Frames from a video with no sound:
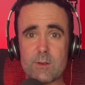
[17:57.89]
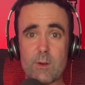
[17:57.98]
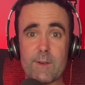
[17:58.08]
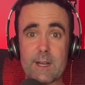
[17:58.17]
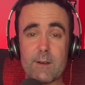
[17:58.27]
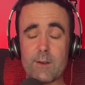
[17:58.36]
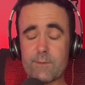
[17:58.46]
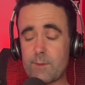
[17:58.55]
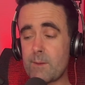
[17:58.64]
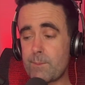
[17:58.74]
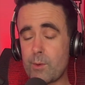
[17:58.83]
So
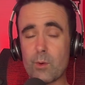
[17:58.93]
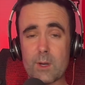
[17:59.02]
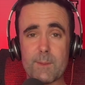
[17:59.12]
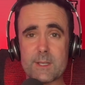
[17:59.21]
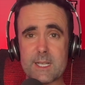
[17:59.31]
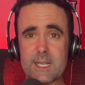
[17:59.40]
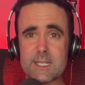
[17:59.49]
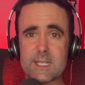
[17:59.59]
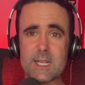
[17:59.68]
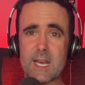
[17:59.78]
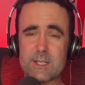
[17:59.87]
I've bought a couple of tickets
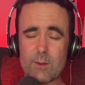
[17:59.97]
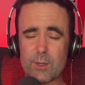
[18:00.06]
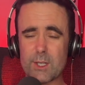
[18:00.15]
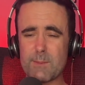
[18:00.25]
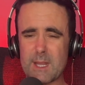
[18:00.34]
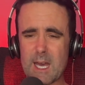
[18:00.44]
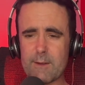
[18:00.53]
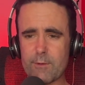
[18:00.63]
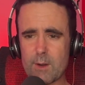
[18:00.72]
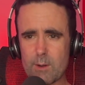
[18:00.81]
today, so I'm going to be there for it.